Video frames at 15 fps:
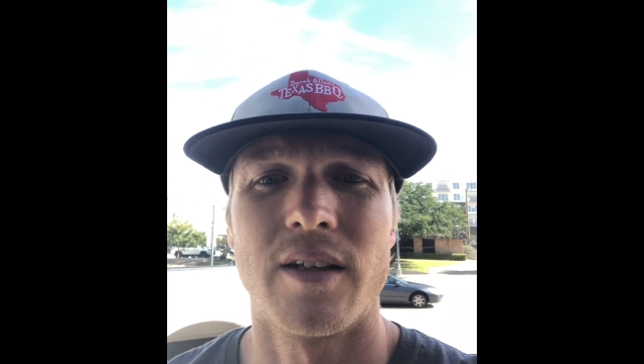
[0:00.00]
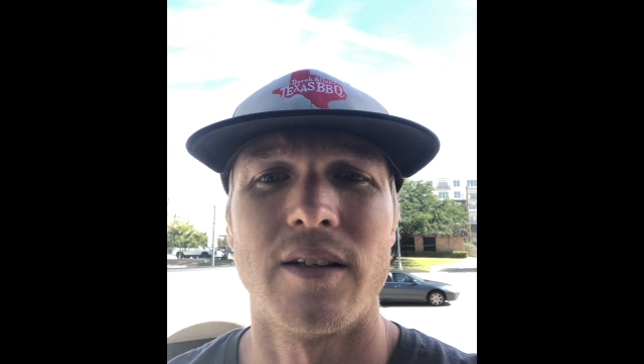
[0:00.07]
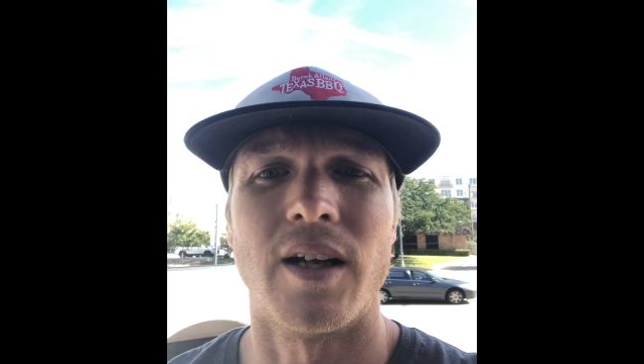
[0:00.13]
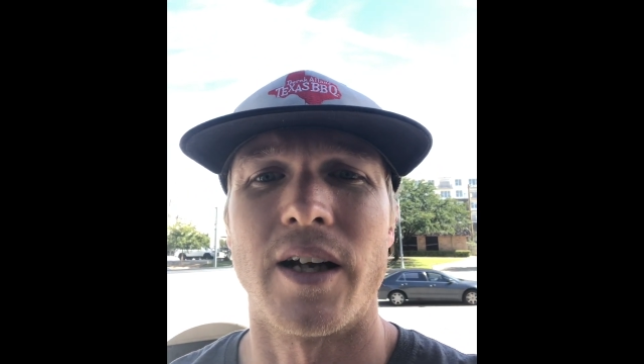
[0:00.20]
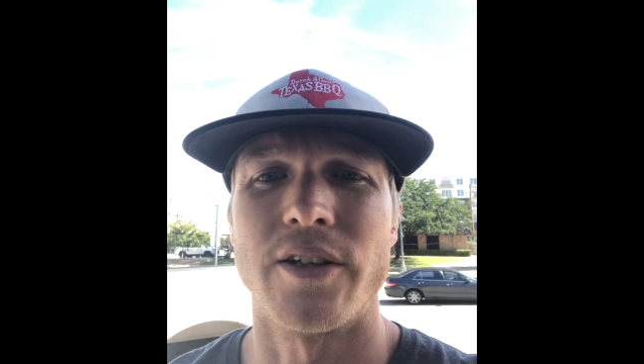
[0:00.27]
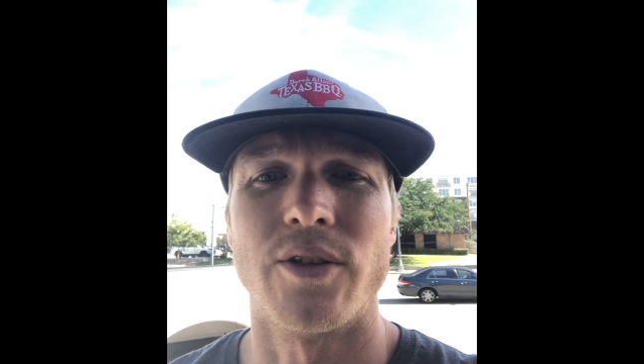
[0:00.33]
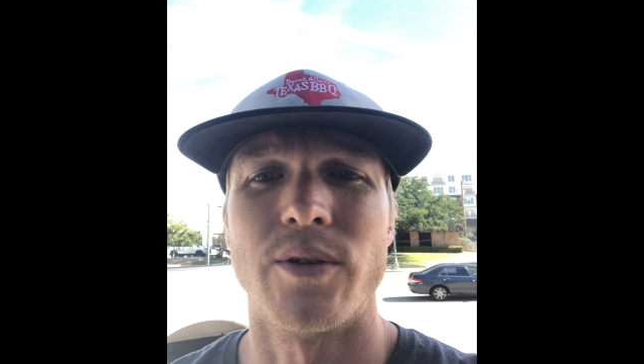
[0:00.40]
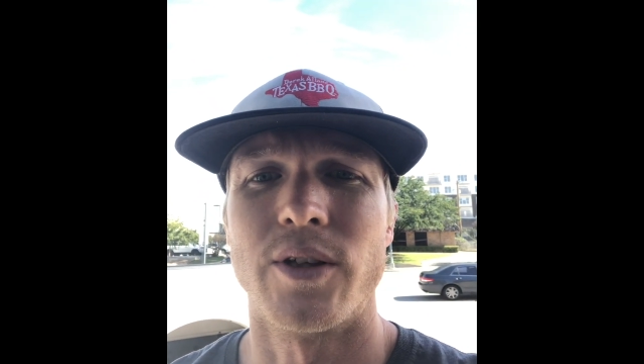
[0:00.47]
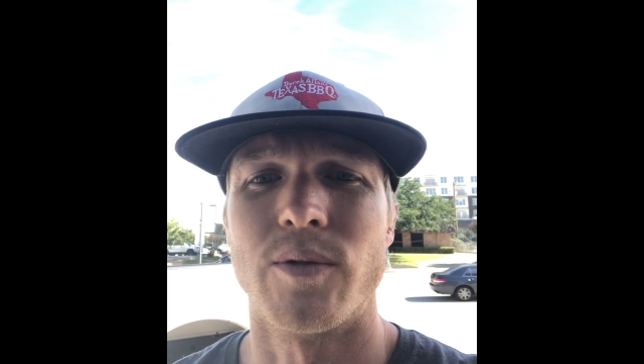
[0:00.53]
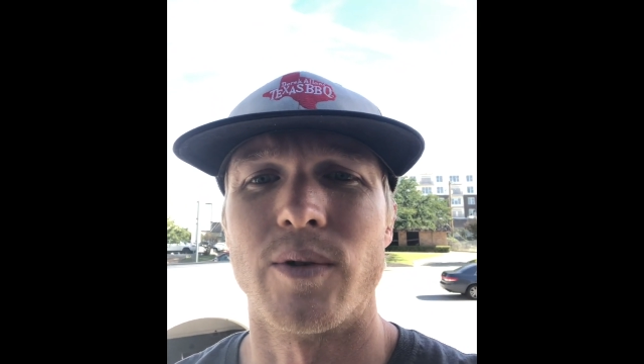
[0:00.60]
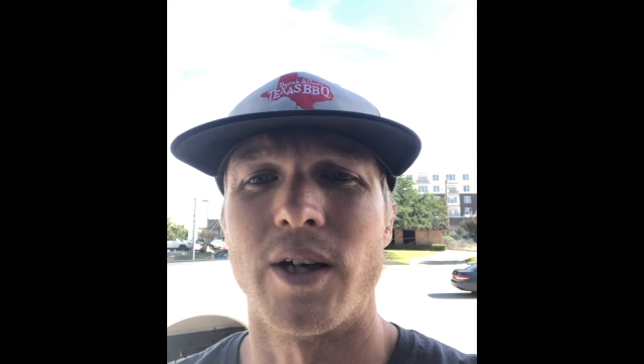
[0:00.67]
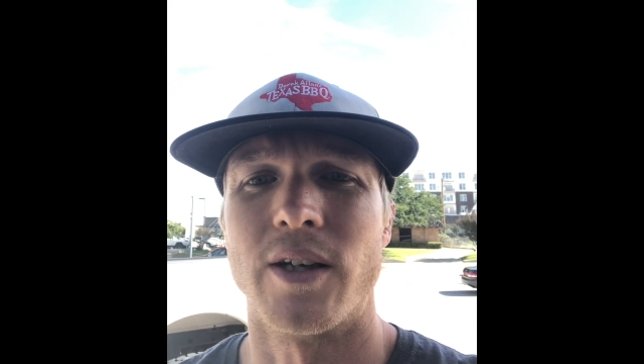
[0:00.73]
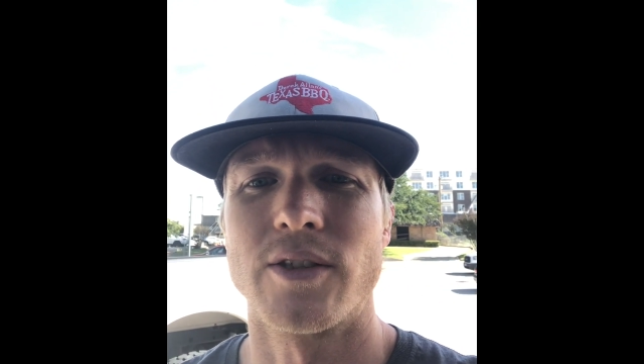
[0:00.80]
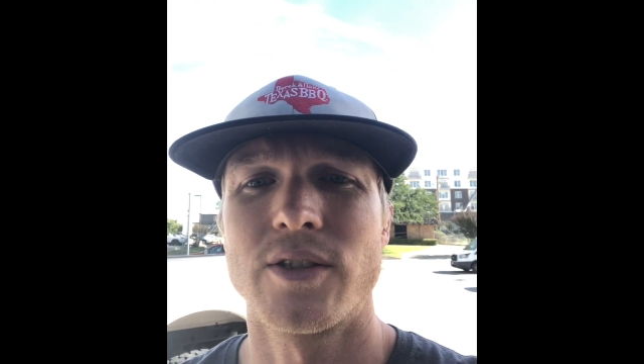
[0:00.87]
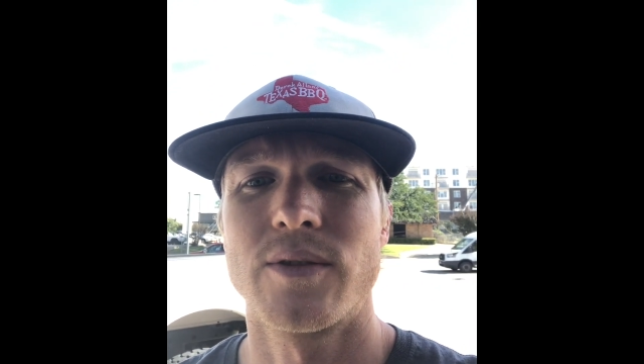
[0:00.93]
not doing
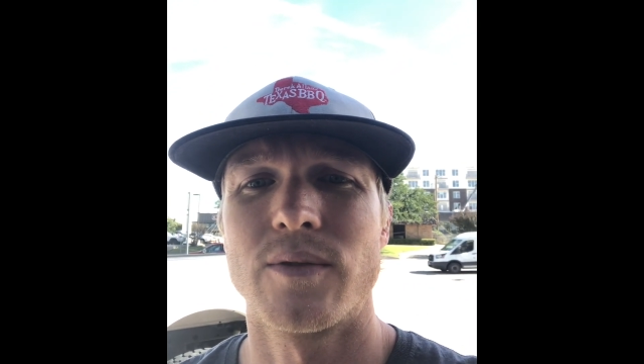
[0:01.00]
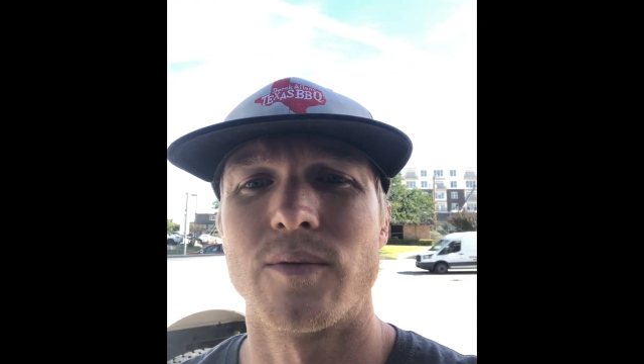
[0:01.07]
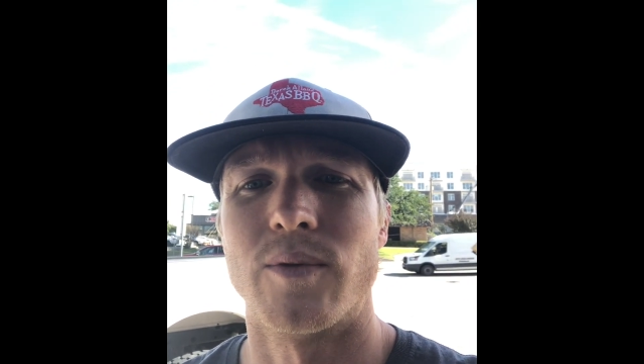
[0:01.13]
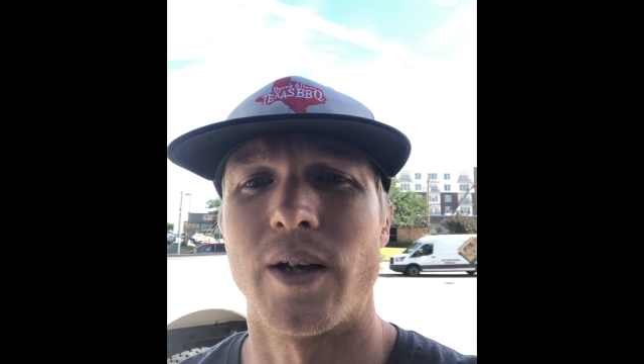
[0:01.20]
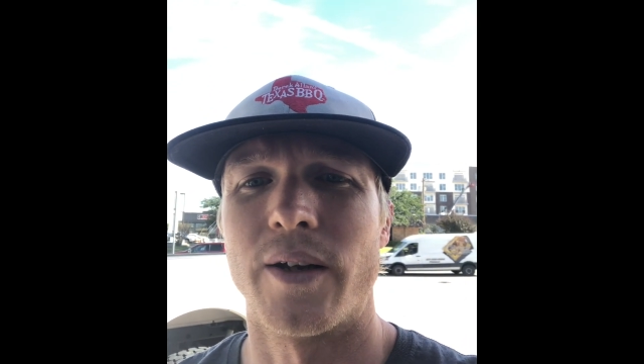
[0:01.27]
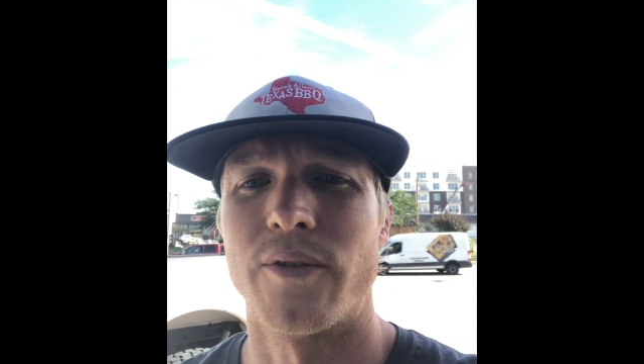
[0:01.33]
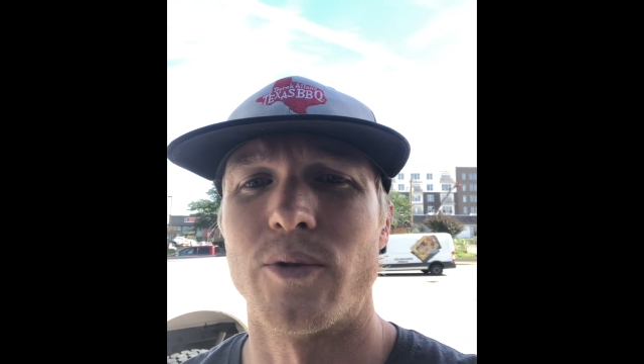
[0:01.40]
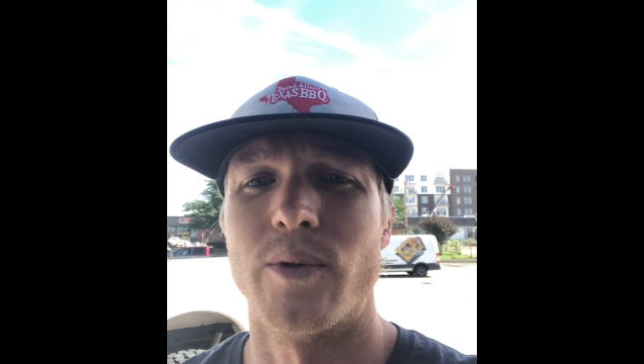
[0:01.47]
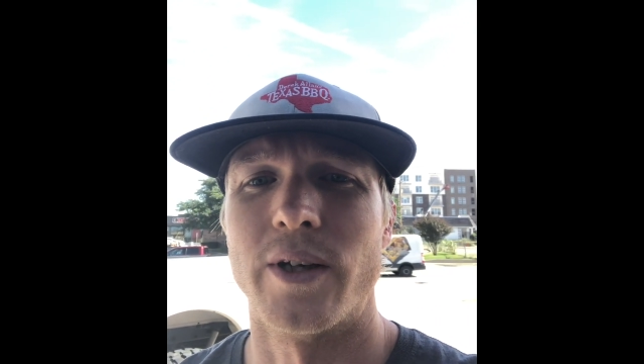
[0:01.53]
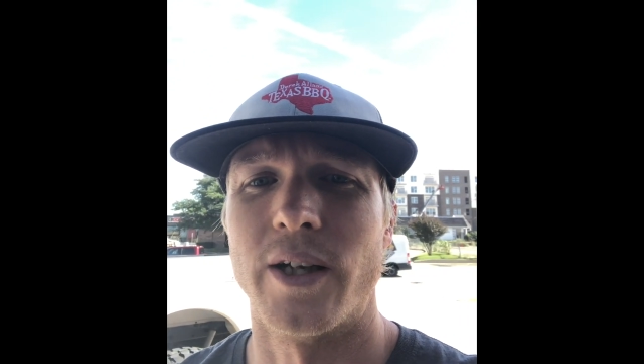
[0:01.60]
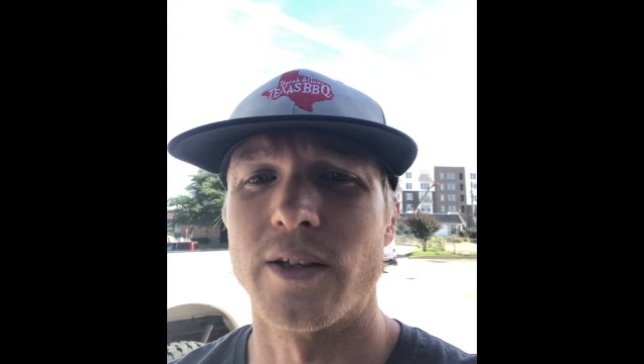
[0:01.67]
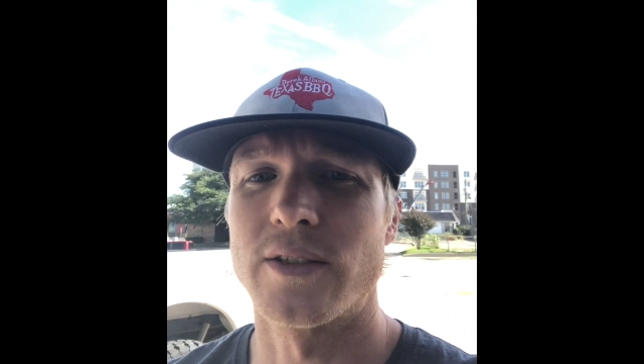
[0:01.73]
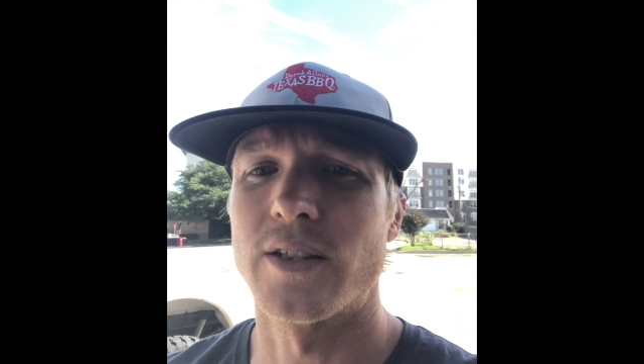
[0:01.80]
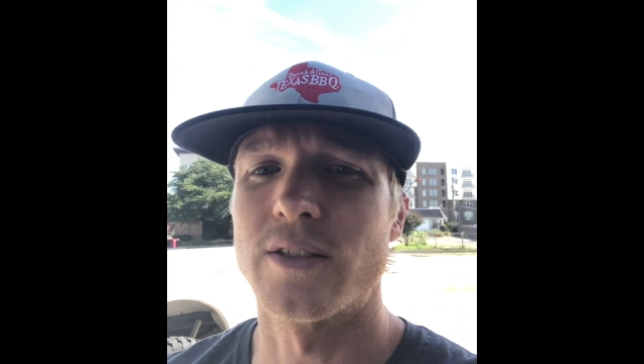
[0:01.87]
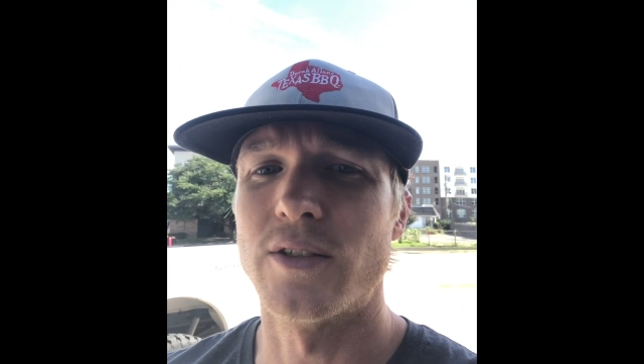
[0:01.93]
what else what everyone
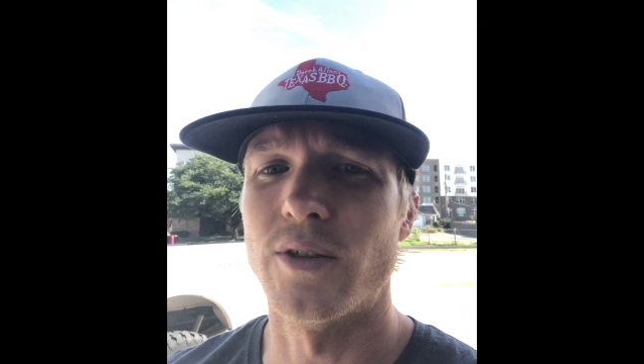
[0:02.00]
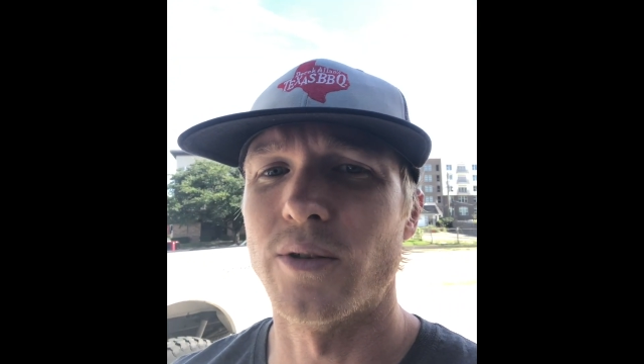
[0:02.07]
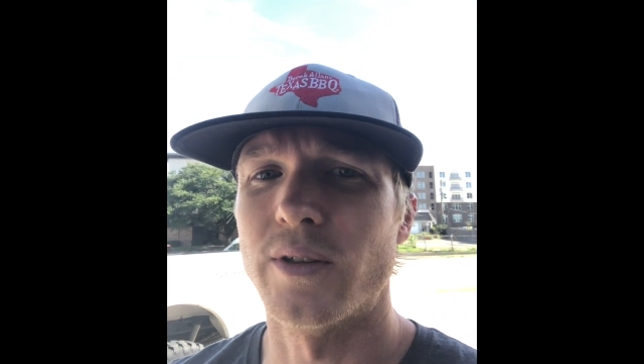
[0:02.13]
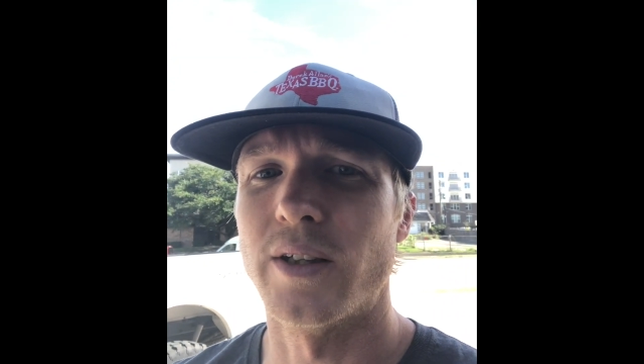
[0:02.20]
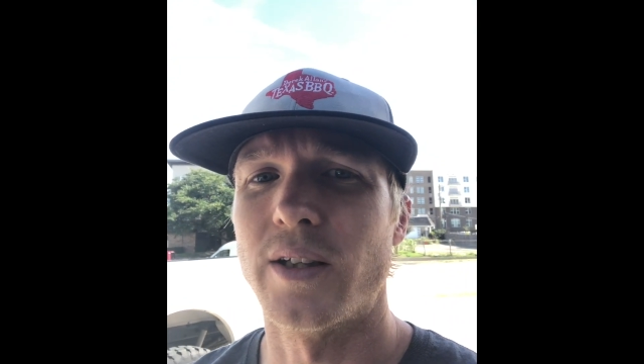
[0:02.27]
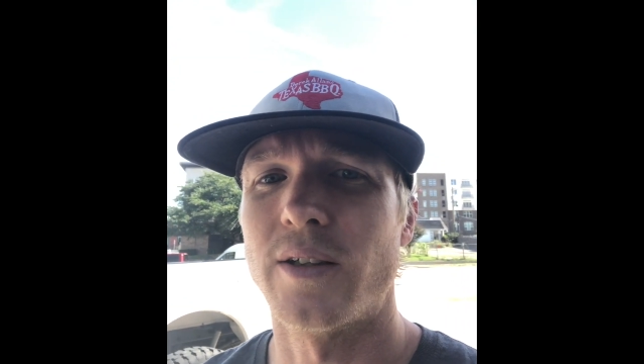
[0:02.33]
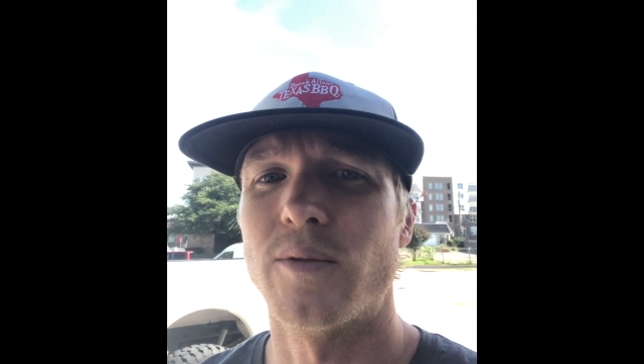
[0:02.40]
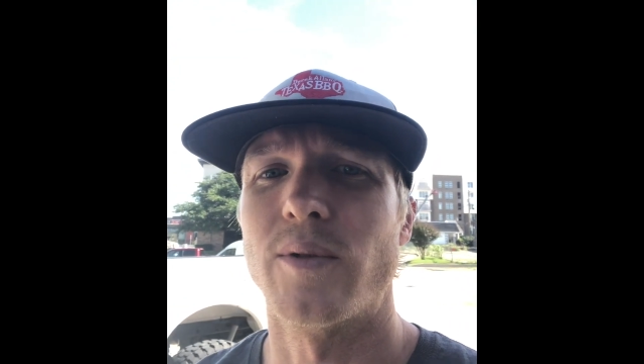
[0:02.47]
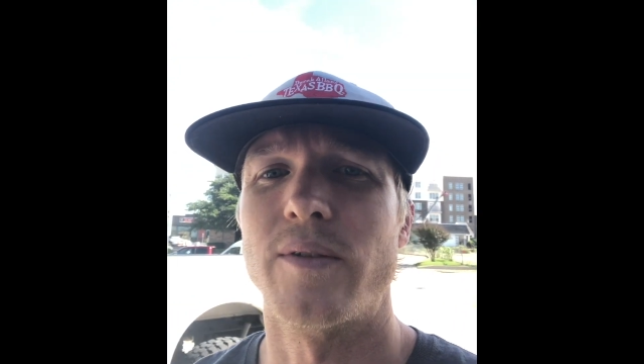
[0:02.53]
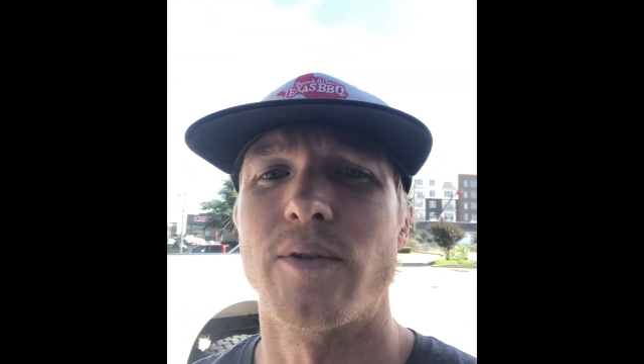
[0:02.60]
else is doing.